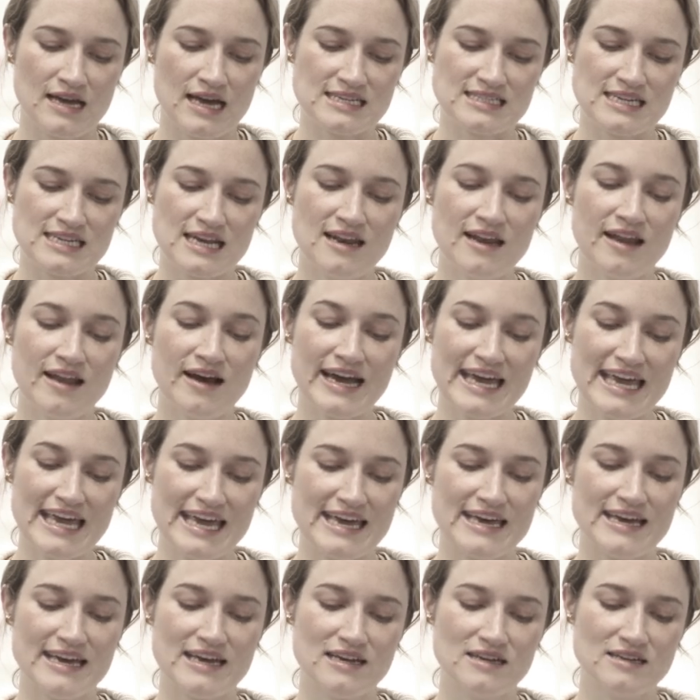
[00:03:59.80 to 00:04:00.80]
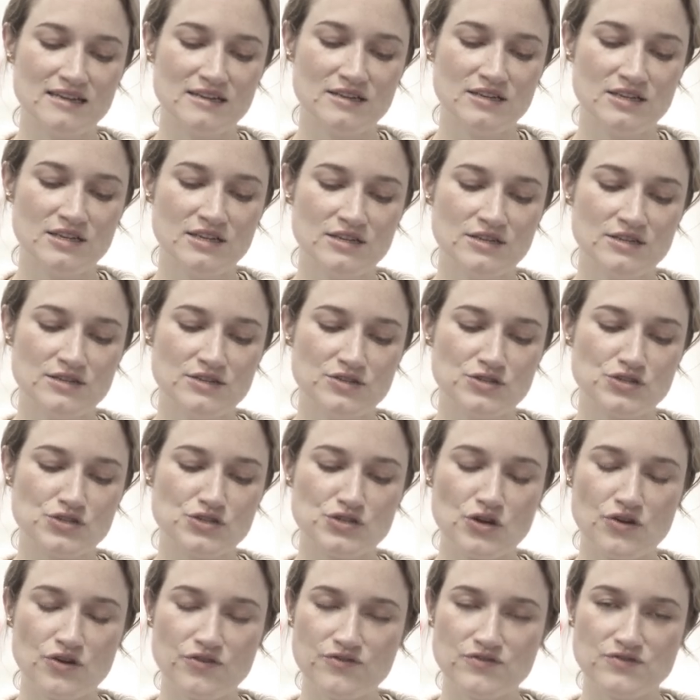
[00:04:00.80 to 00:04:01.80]
As I lie here,
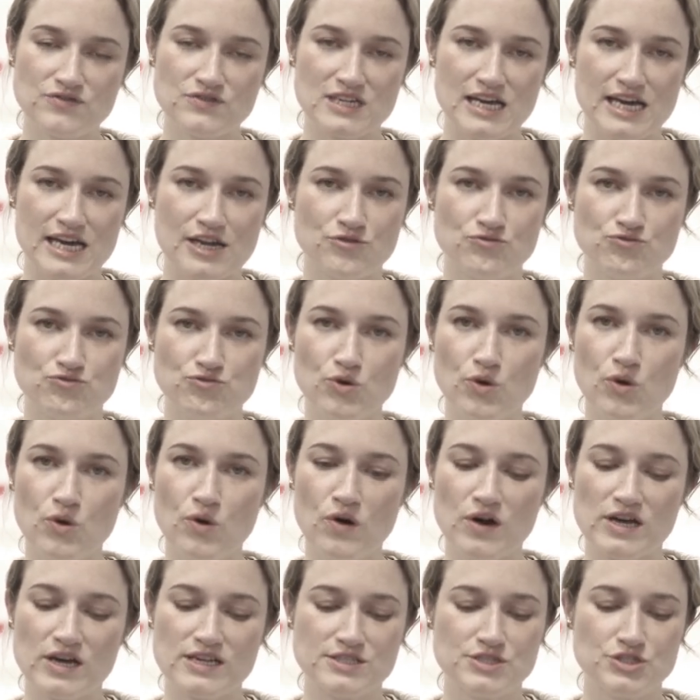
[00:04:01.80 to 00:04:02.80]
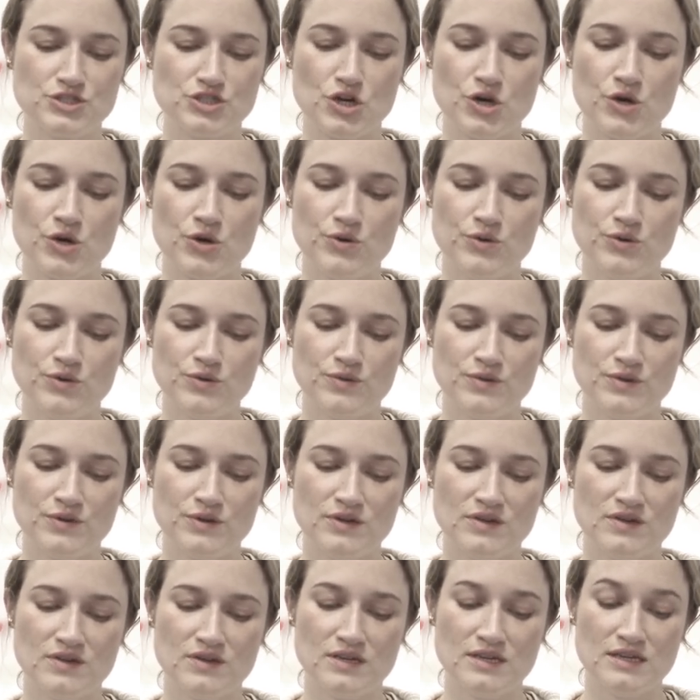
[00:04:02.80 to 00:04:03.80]
soft and raw as dough,
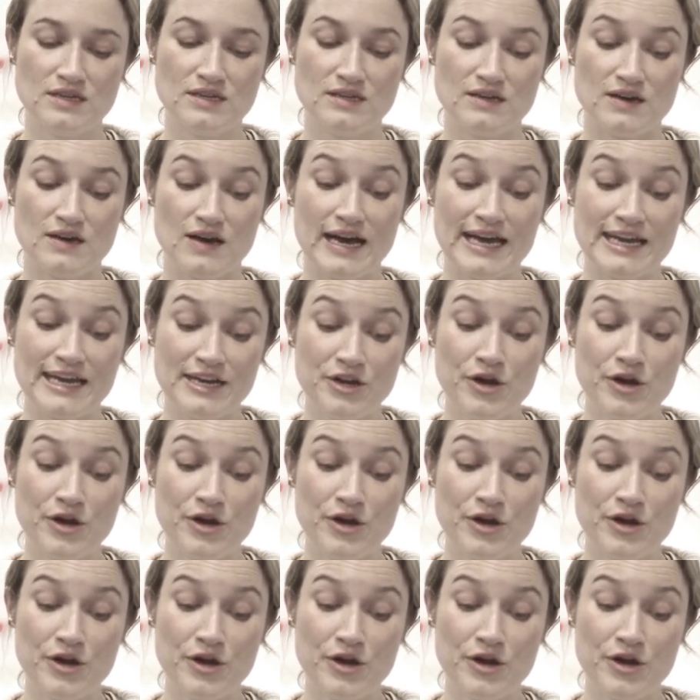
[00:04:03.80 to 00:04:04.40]
I